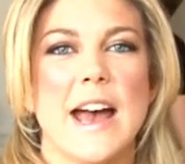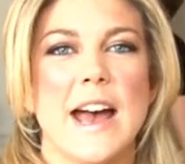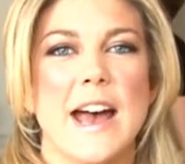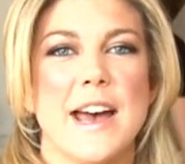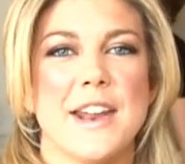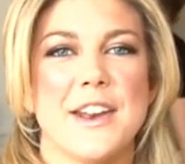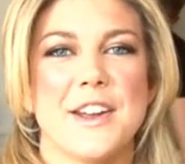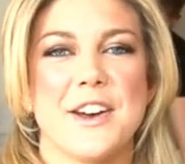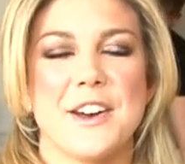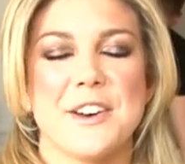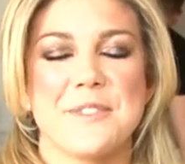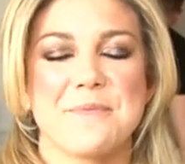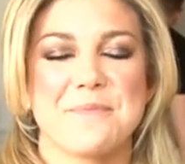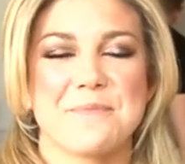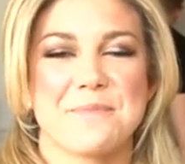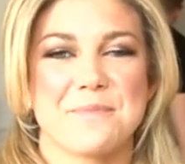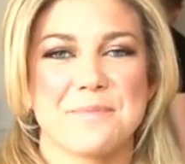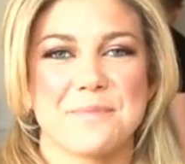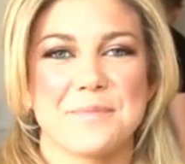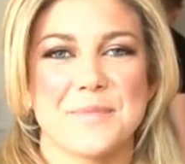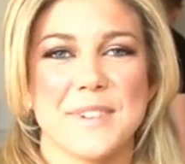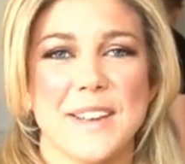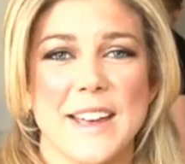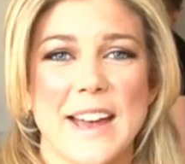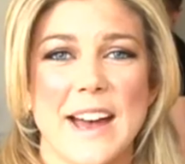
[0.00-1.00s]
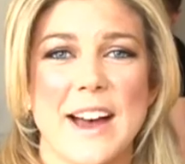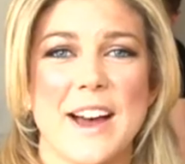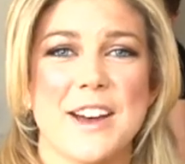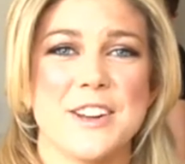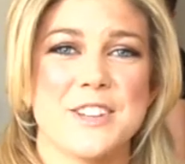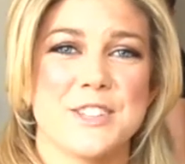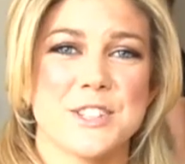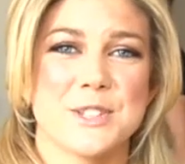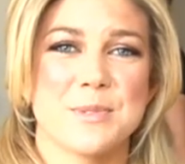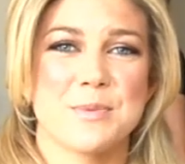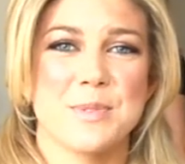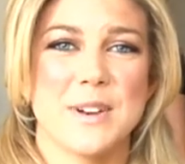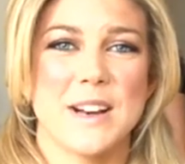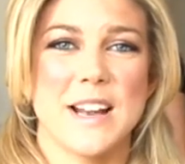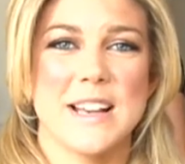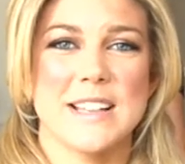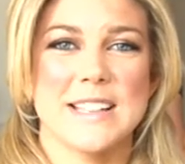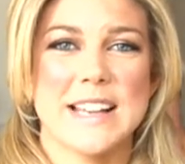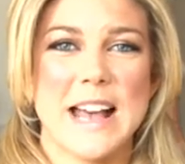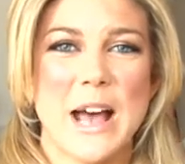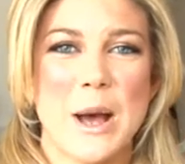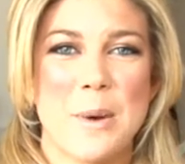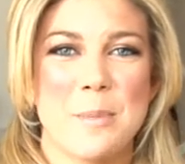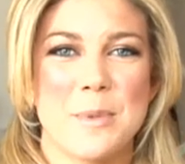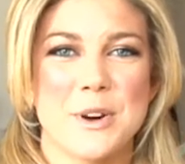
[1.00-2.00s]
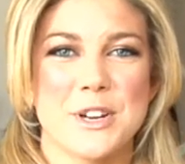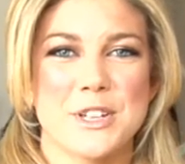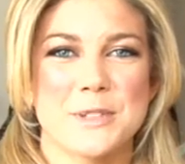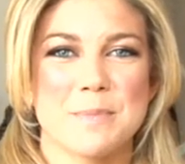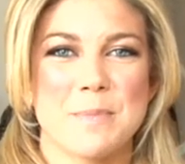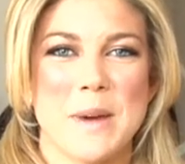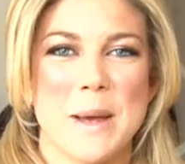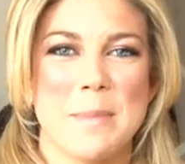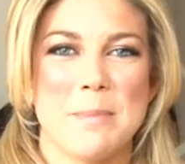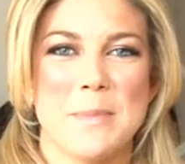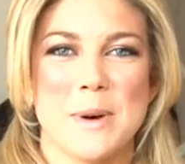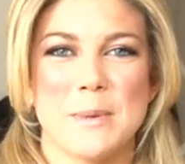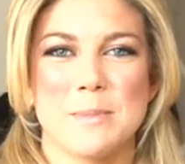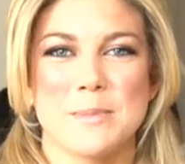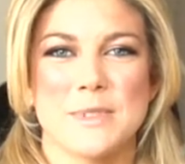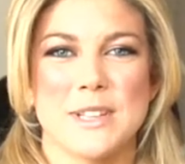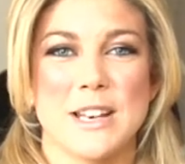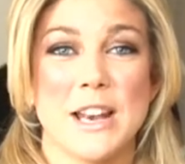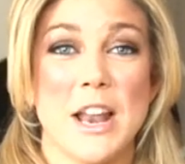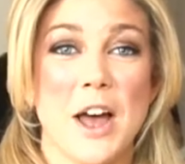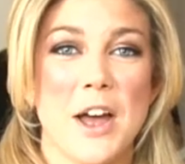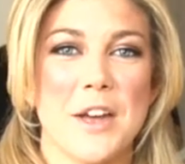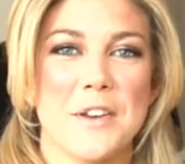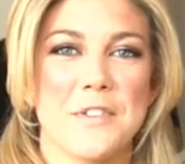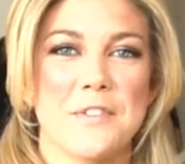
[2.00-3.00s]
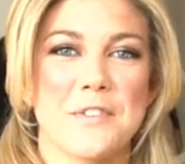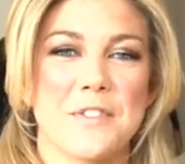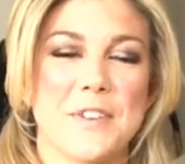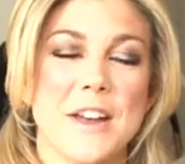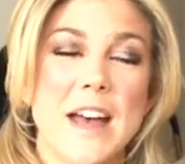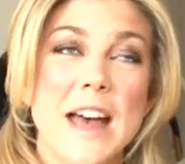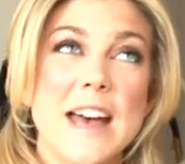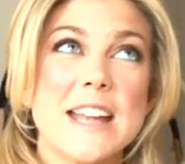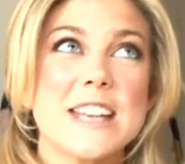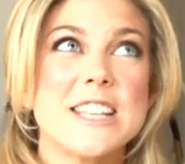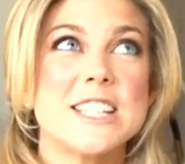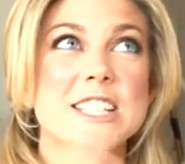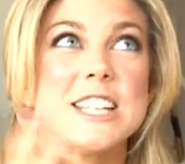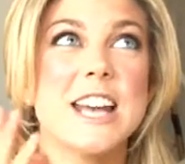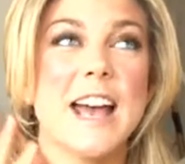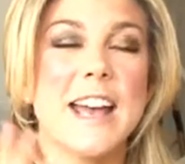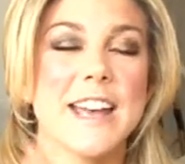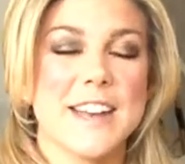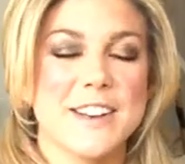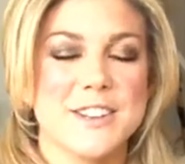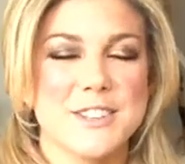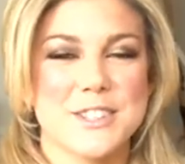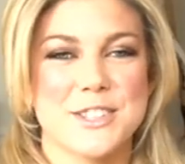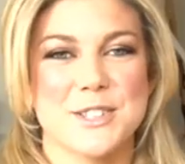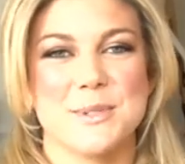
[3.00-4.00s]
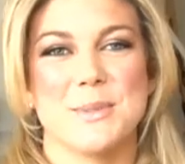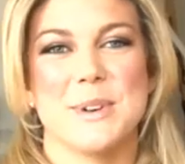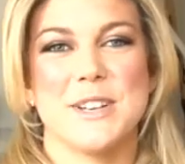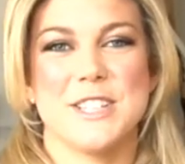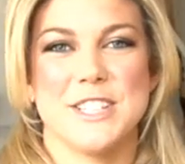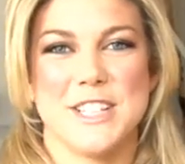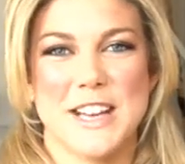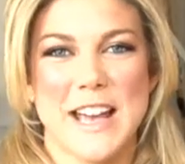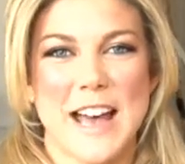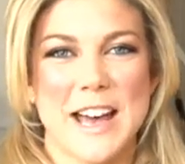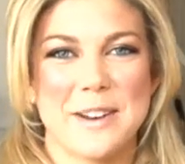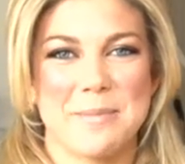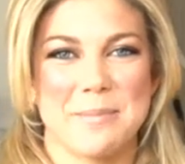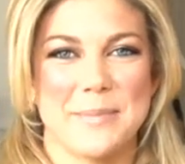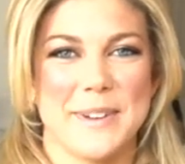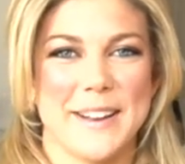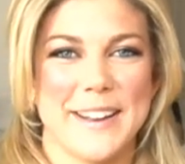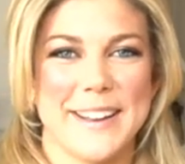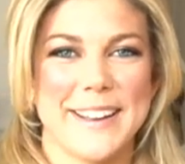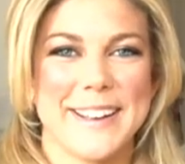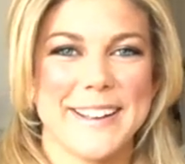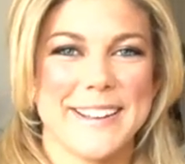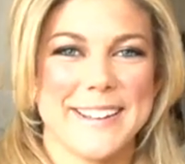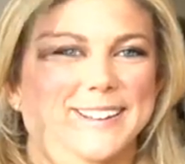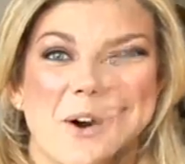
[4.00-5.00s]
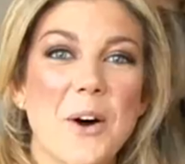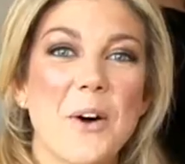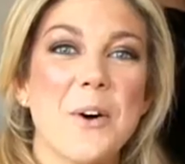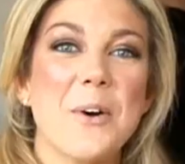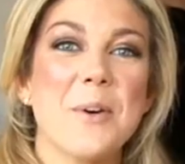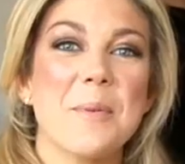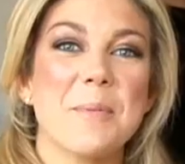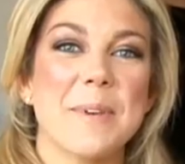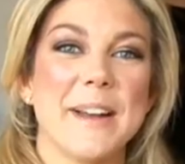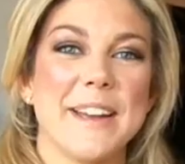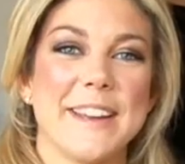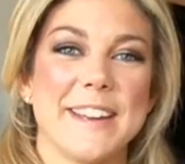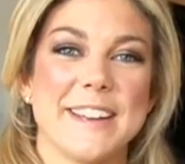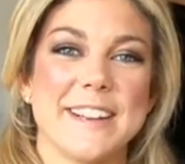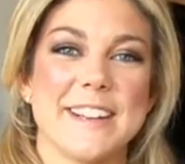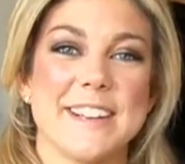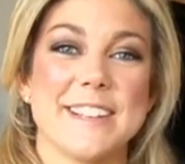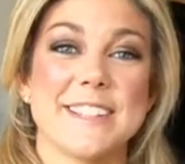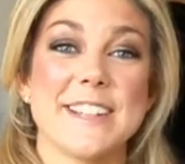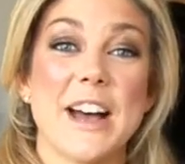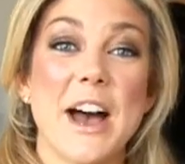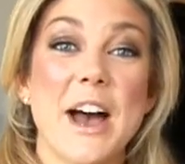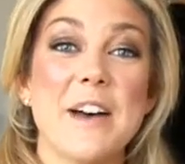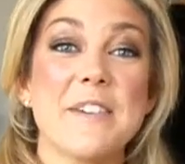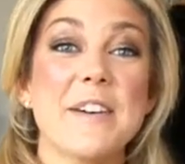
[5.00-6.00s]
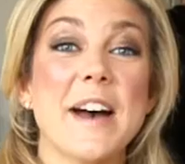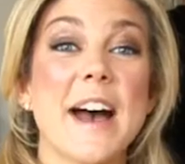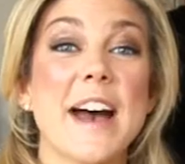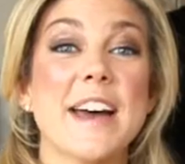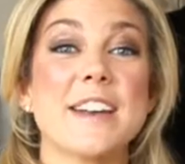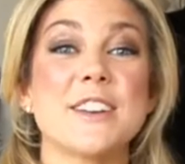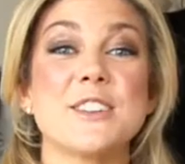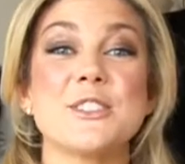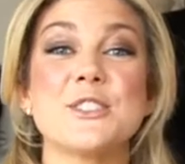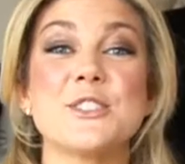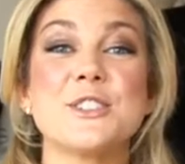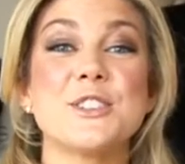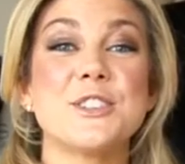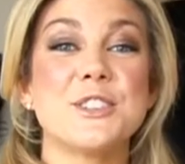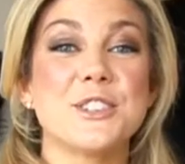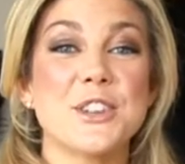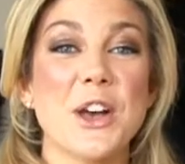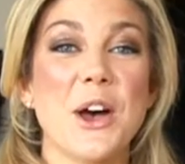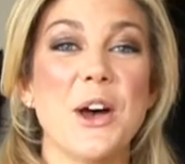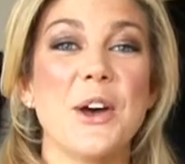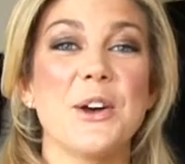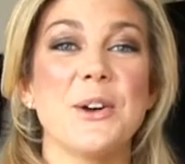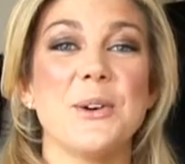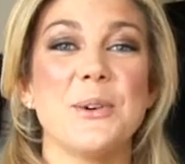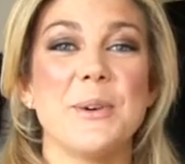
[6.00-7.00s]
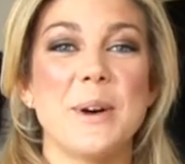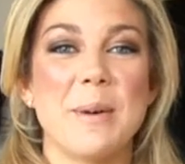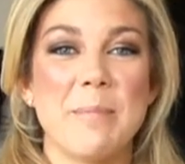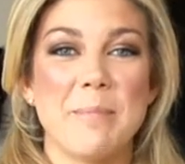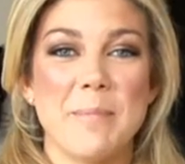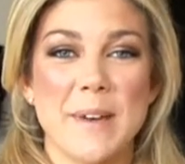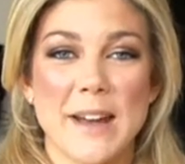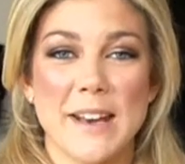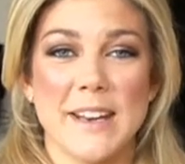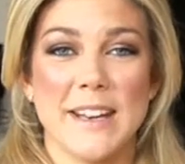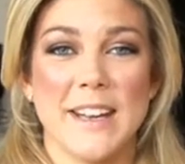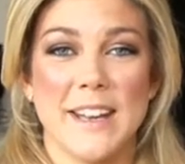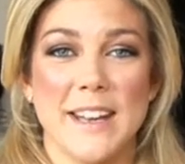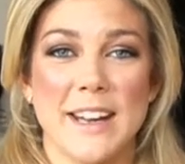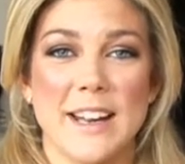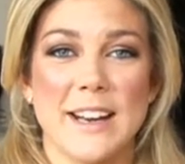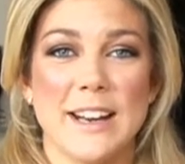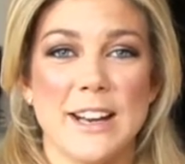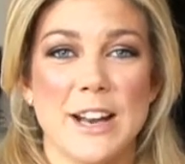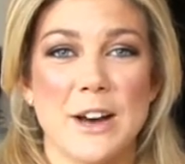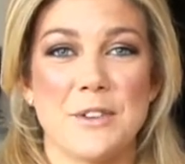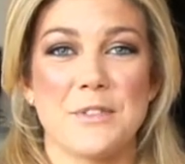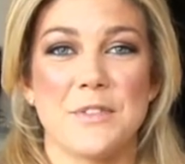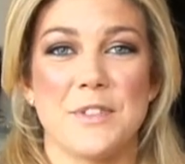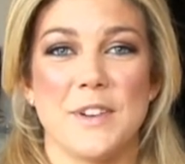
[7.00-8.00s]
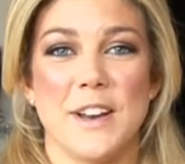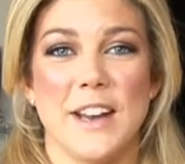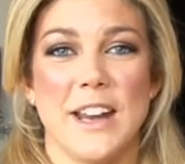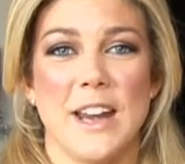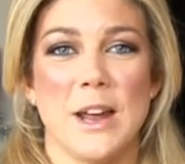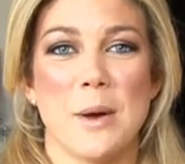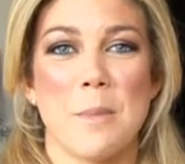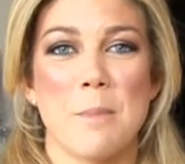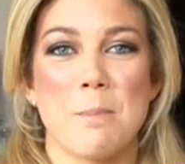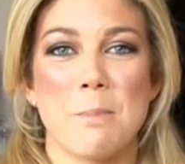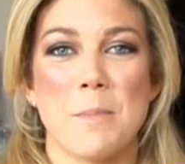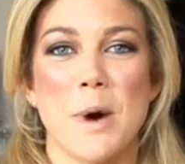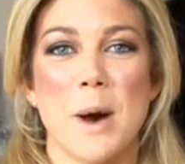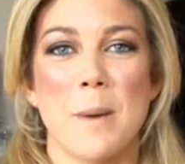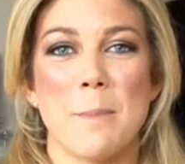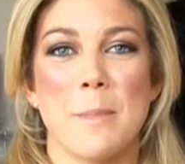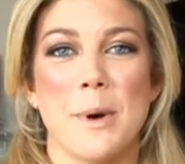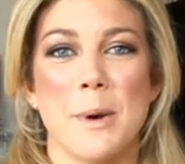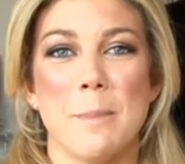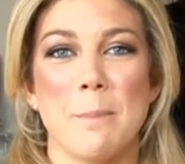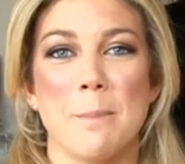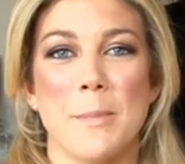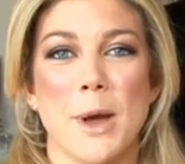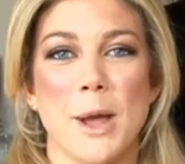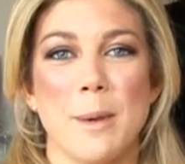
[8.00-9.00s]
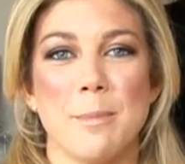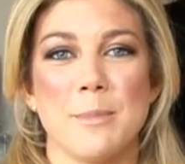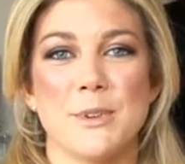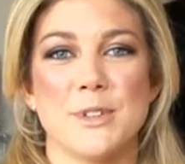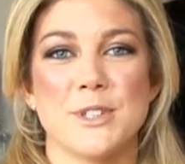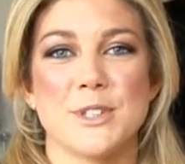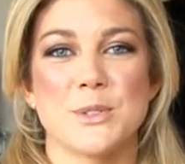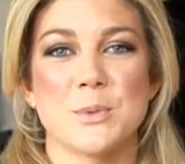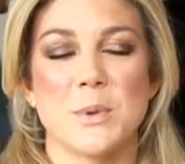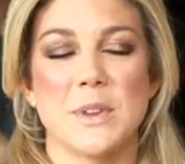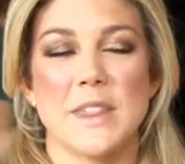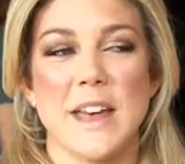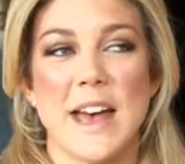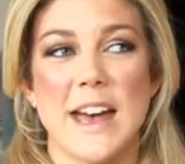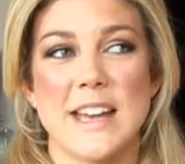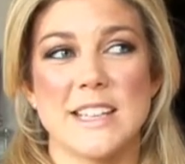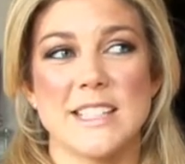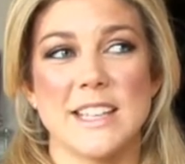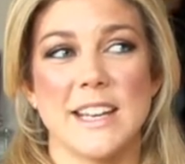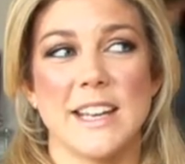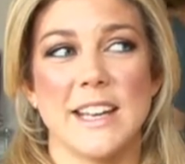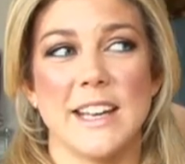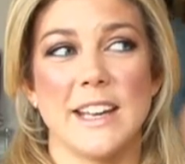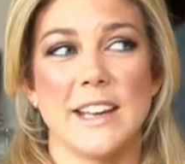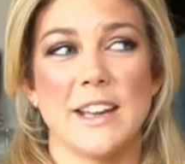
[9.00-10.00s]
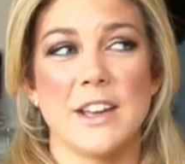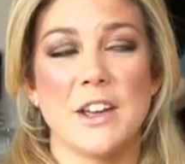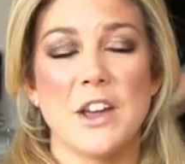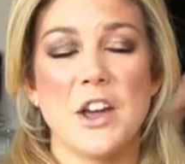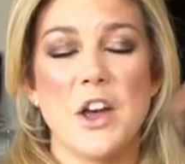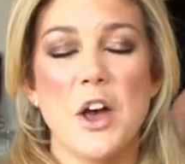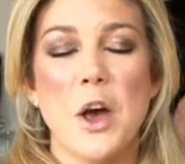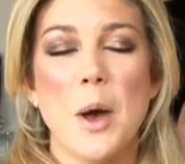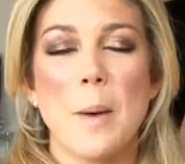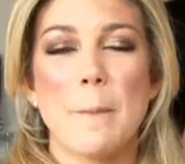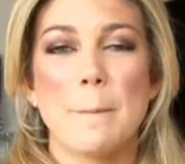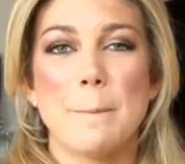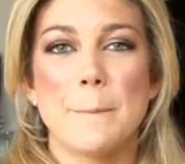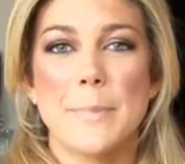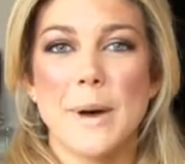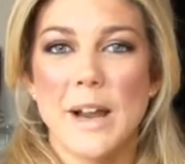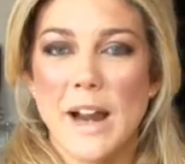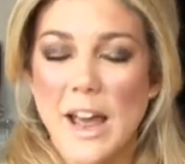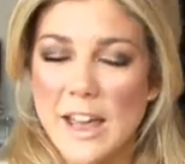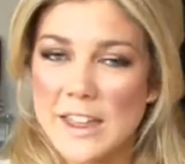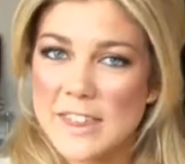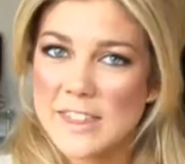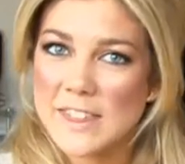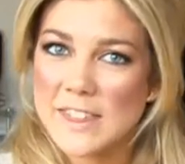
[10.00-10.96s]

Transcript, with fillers: And um, yeah, I just realised how much my mum's life changed when she had me. Oh my goodness. I've had so many lovely mum moments with Eddie, but I